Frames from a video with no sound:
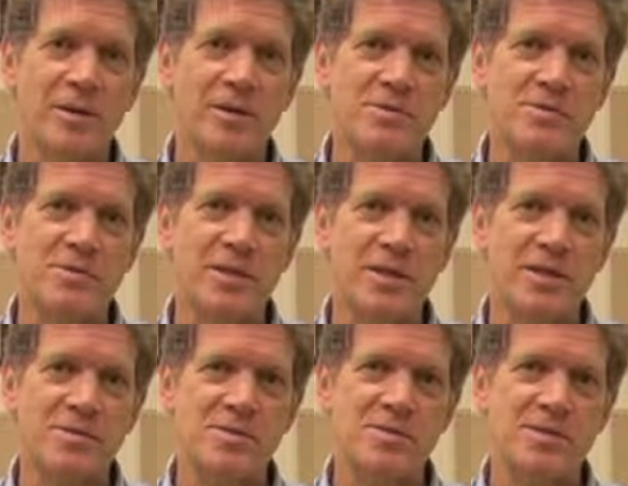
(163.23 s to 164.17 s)

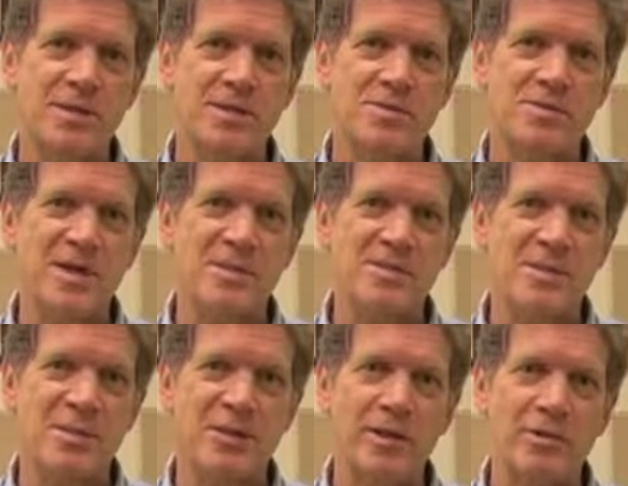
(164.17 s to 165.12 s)
it's not
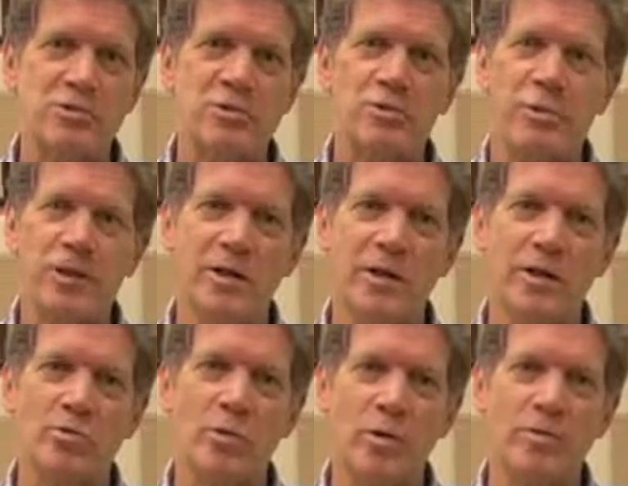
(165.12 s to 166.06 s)
something that should be
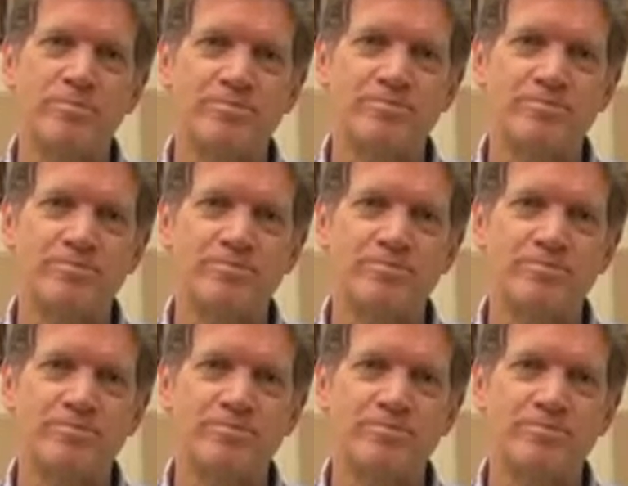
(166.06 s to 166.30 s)
ignored.